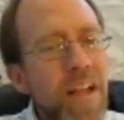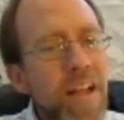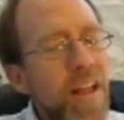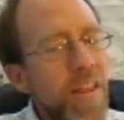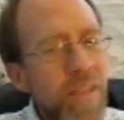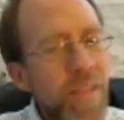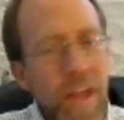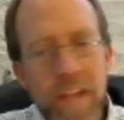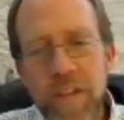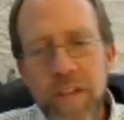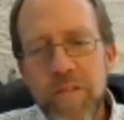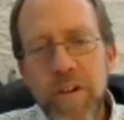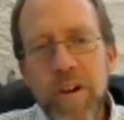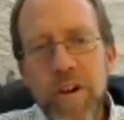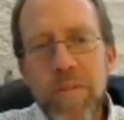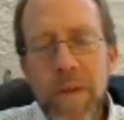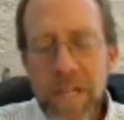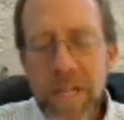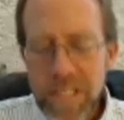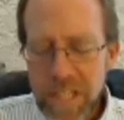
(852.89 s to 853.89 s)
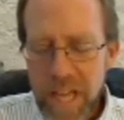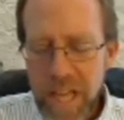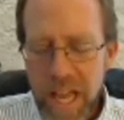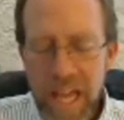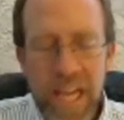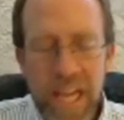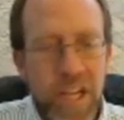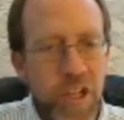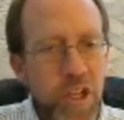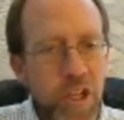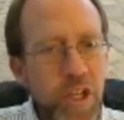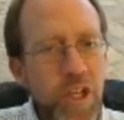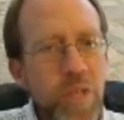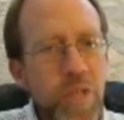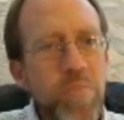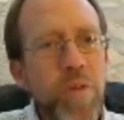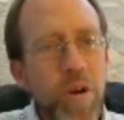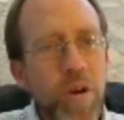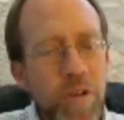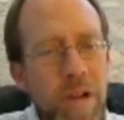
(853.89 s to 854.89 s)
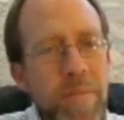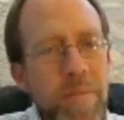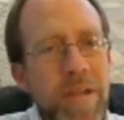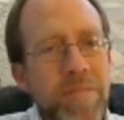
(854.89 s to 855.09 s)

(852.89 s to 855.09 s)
Thank you very much and good programming.